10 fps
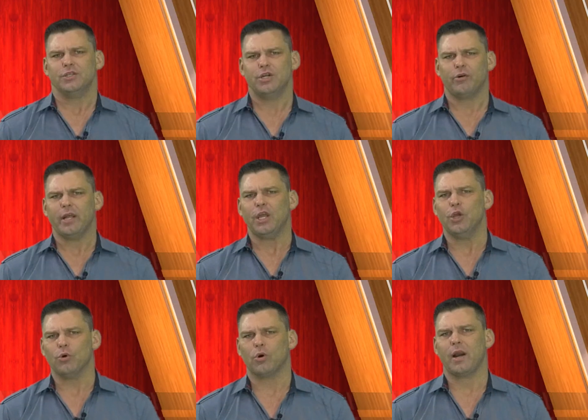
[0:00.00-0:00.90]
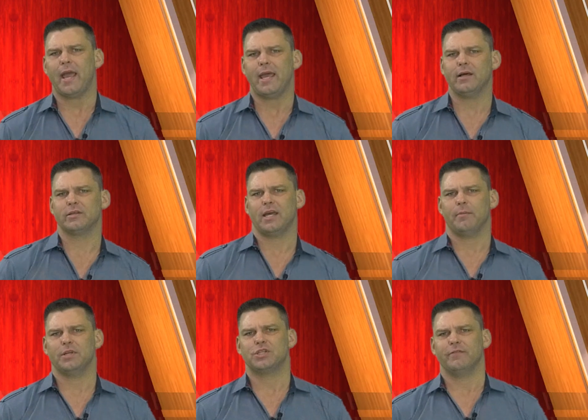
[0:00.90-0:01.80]
During your hail
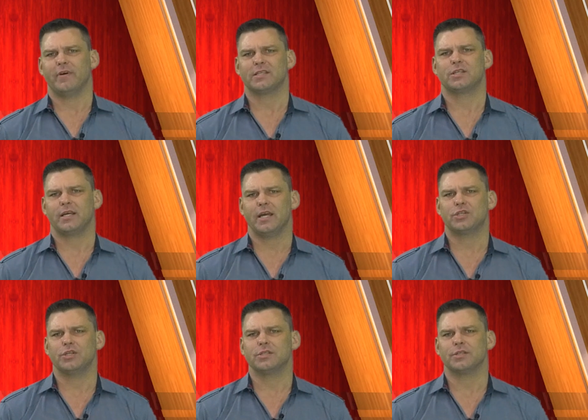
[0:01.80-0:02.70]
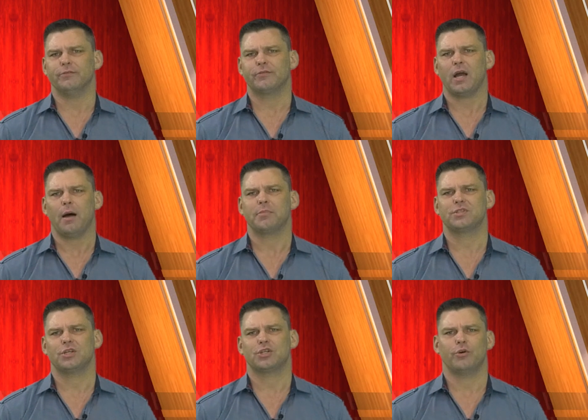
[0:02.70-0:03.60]
damage investigations of
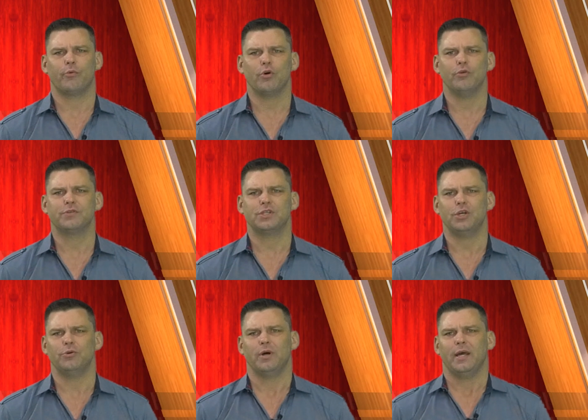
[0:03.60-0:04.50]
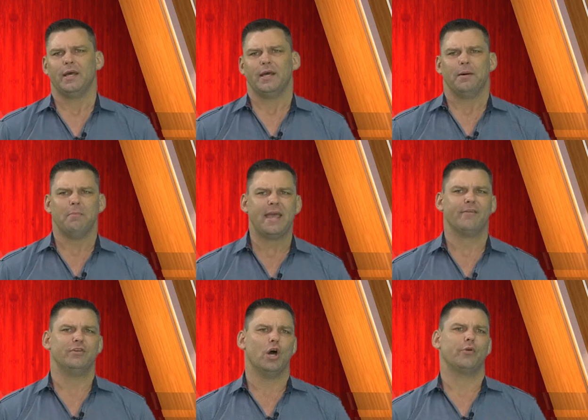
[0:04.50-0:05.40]
composition roofs, you may
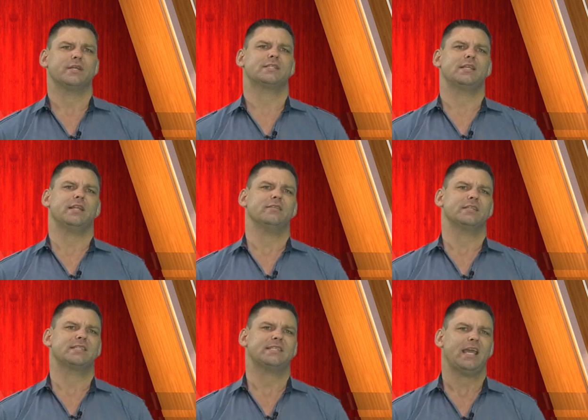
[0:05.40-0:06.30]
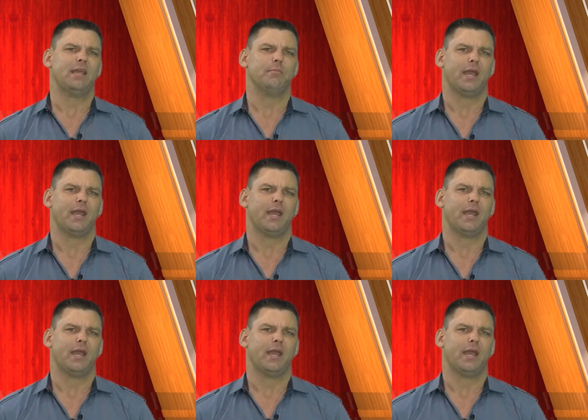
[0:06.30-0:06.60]
have noticed that in the same